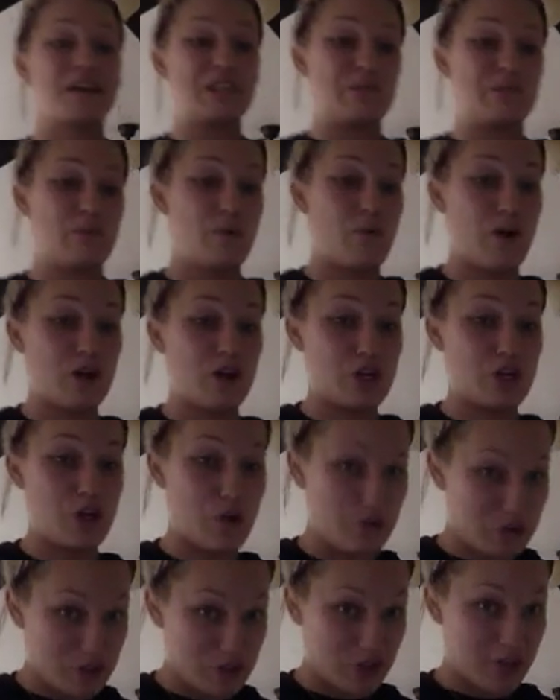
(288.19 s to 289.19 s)
because we want
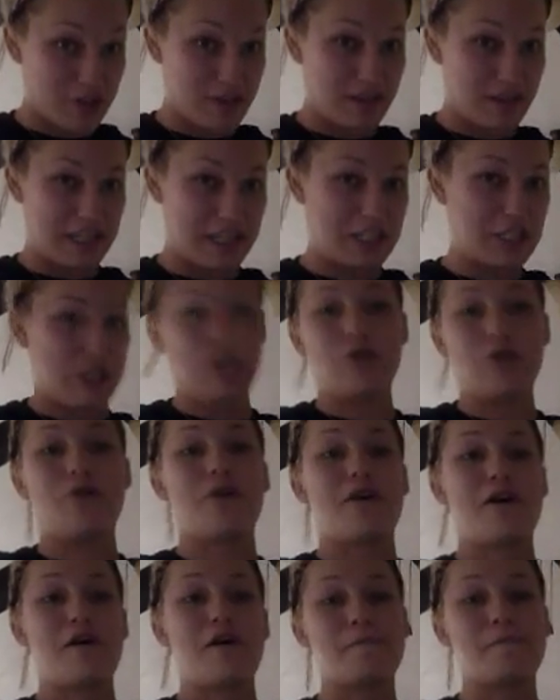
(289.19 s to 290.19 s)
no circulation
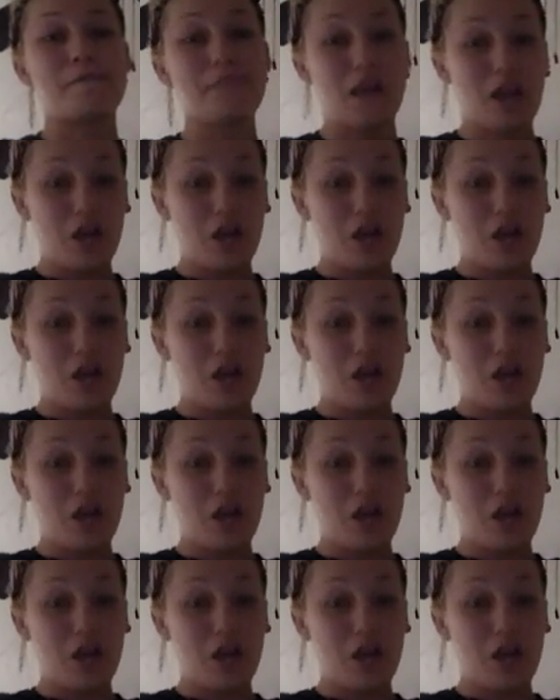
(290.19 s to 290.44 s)
going on